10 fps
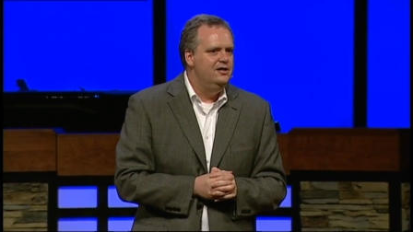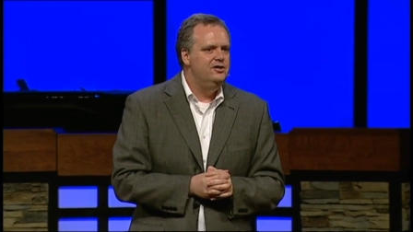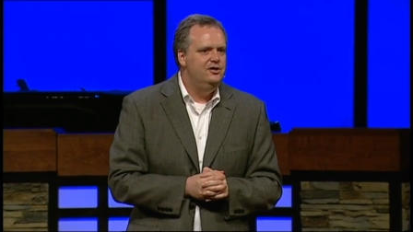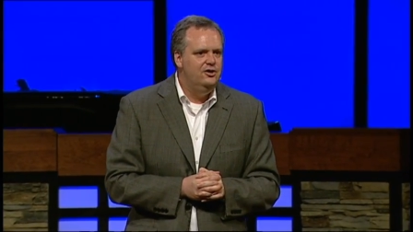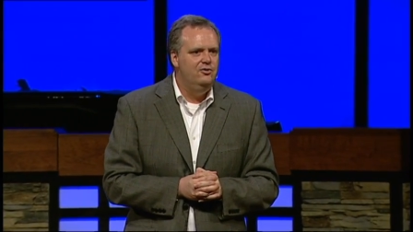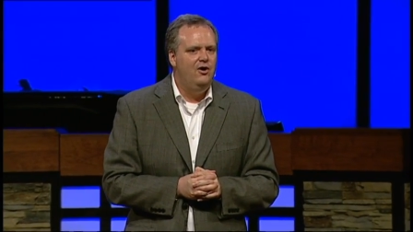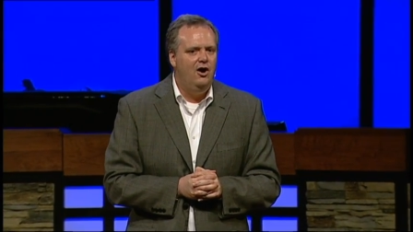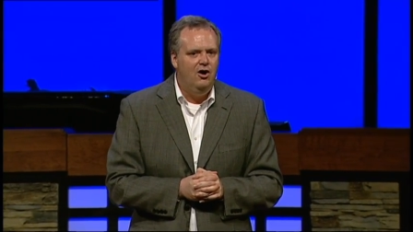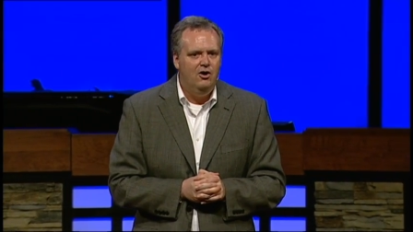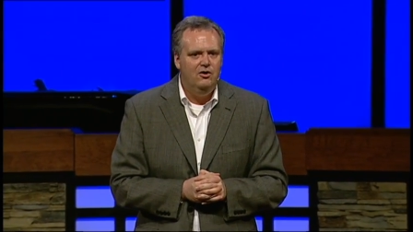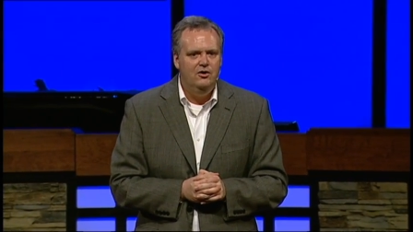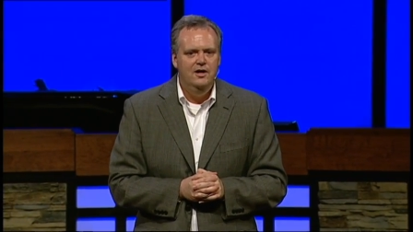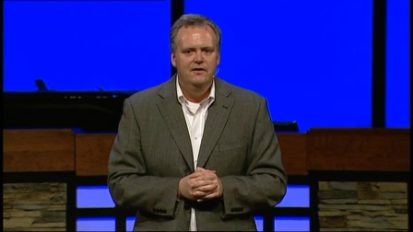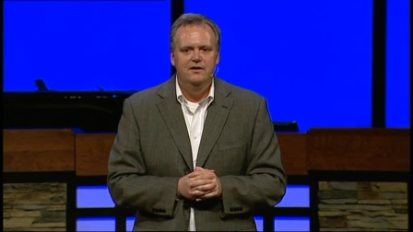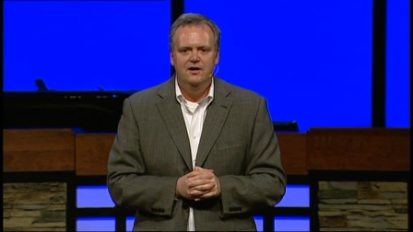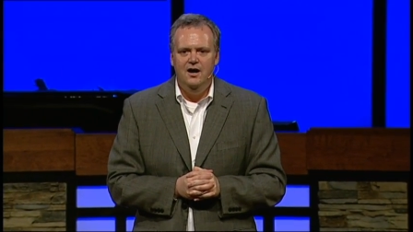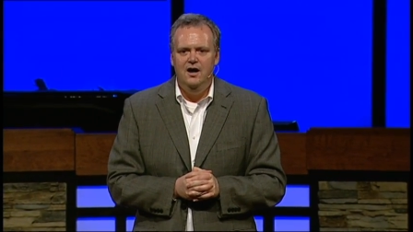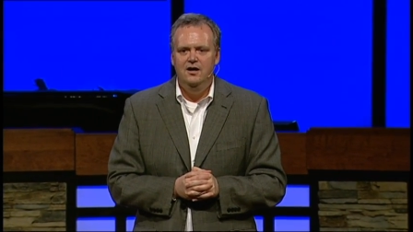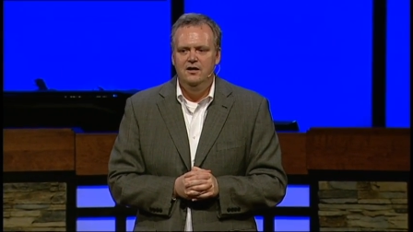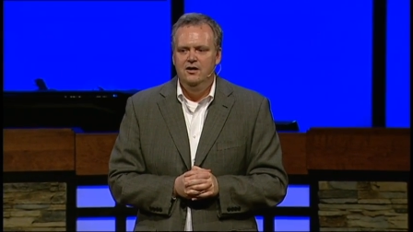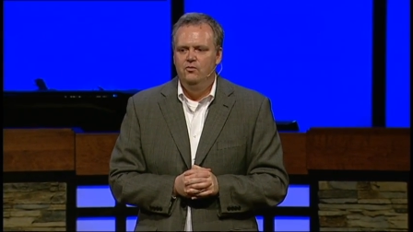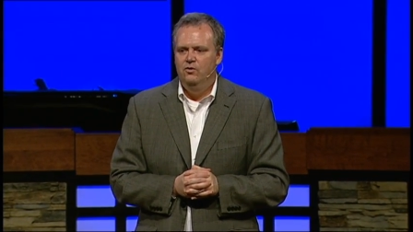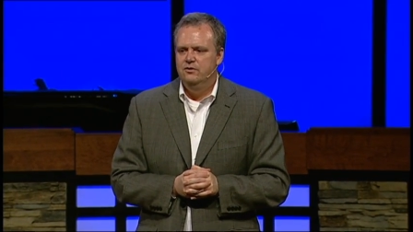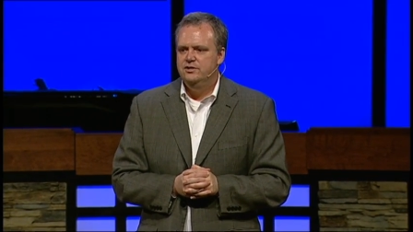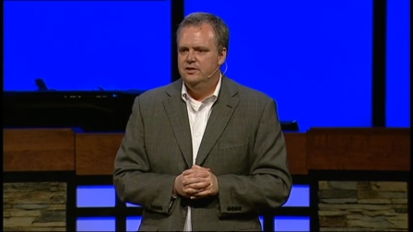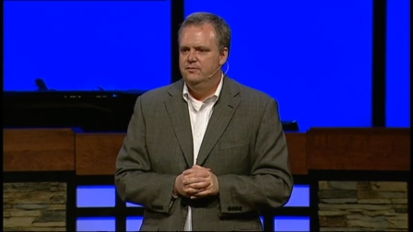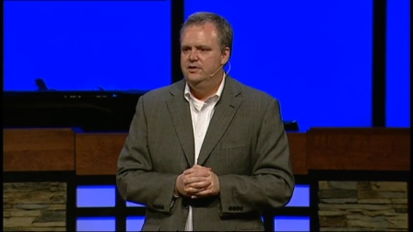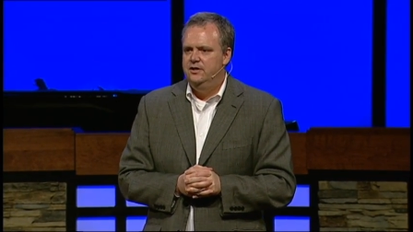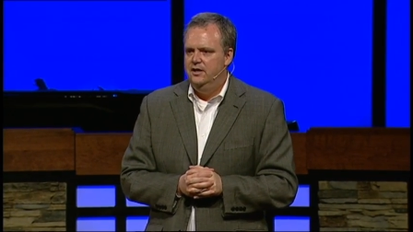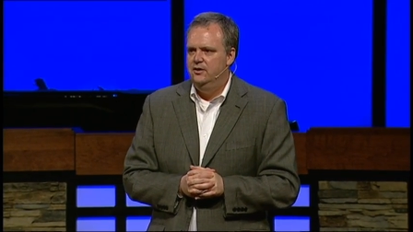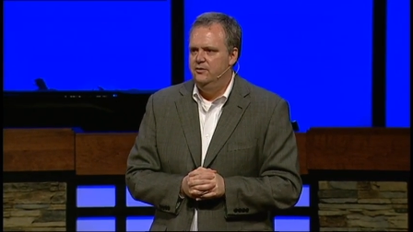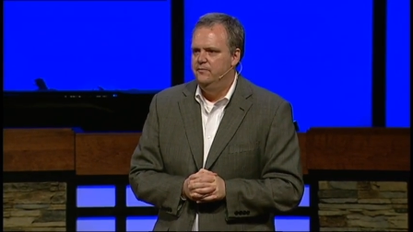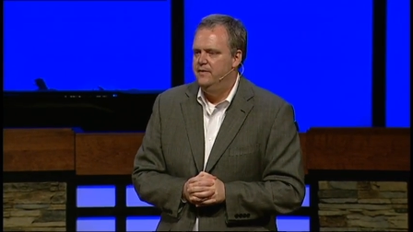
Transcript: to do all that God wants them to do.